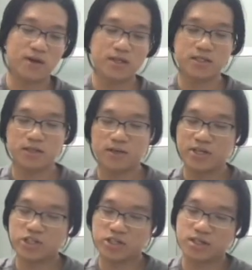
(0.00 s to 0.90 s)
loan to a
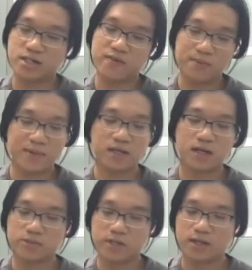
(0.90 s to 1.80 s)
richer development
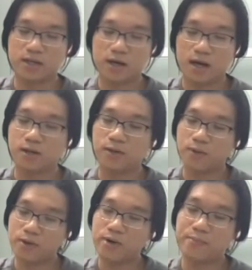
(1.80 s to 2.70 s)
country and
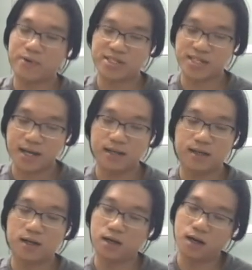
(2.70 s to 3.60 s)
will represent
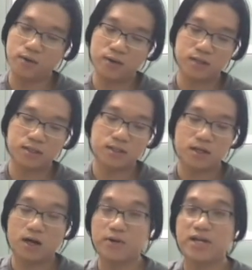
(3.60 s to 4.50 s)
a lower
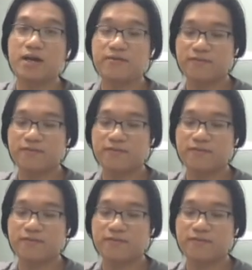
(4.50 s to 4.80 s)
ODA